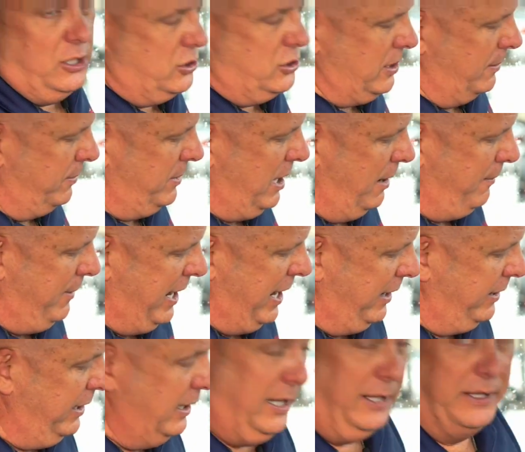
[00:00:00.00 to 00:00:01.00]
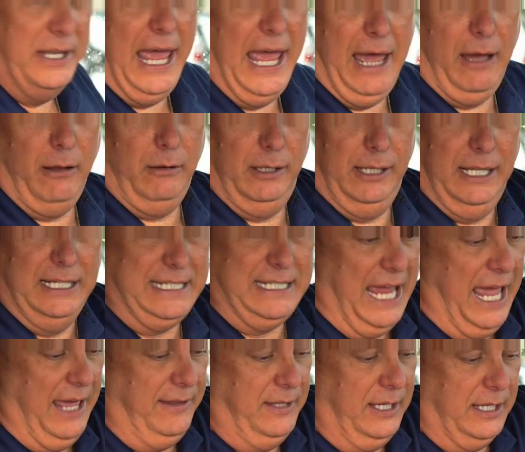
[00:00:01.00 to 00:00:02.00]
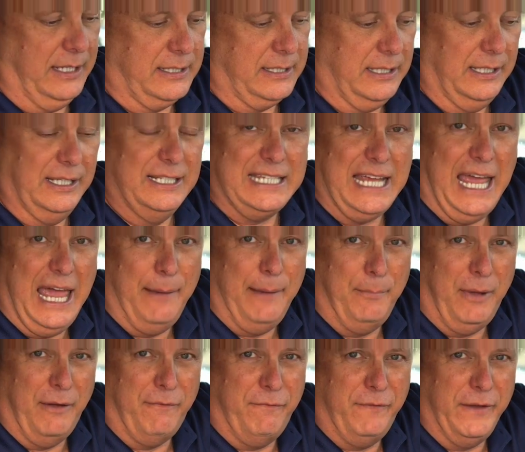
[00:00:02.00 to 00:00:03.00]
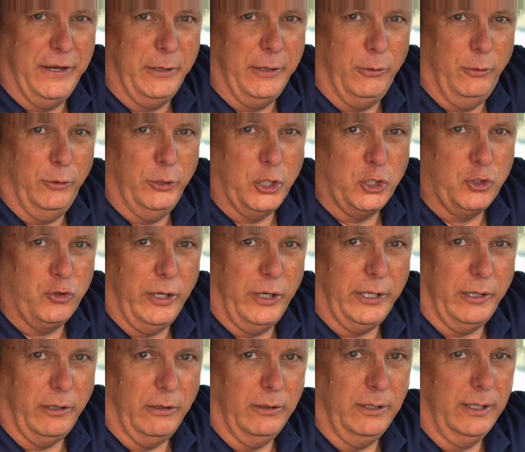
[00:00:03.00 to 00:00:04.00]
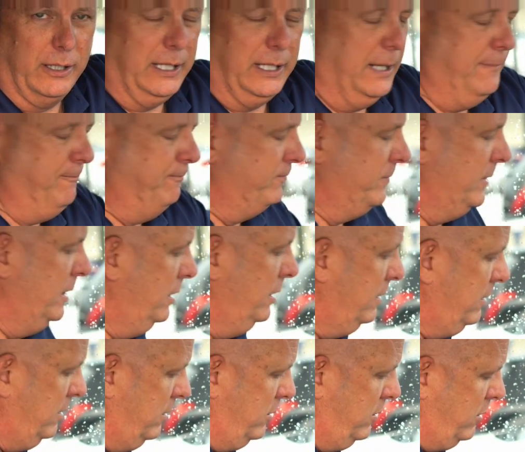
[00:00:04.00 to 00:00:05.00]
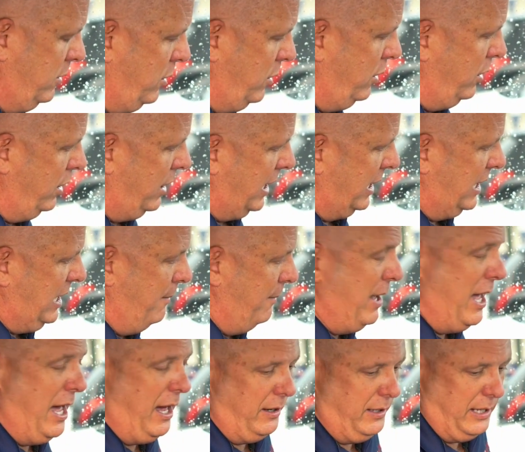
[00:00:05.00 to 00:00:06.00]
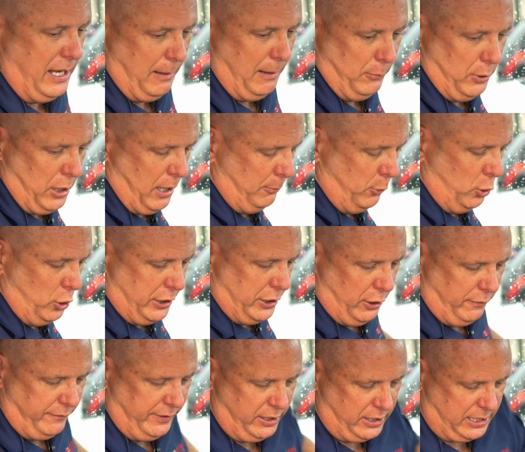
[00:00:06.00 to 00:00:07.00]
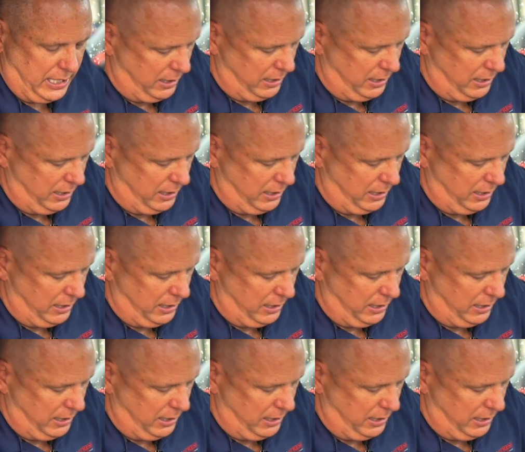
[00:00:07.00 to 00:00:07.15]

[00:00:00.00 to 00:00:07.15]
So I'm coming out. Now, let's add this. Let's add my finger on the trigger, okay? I come out, I'm looking over here,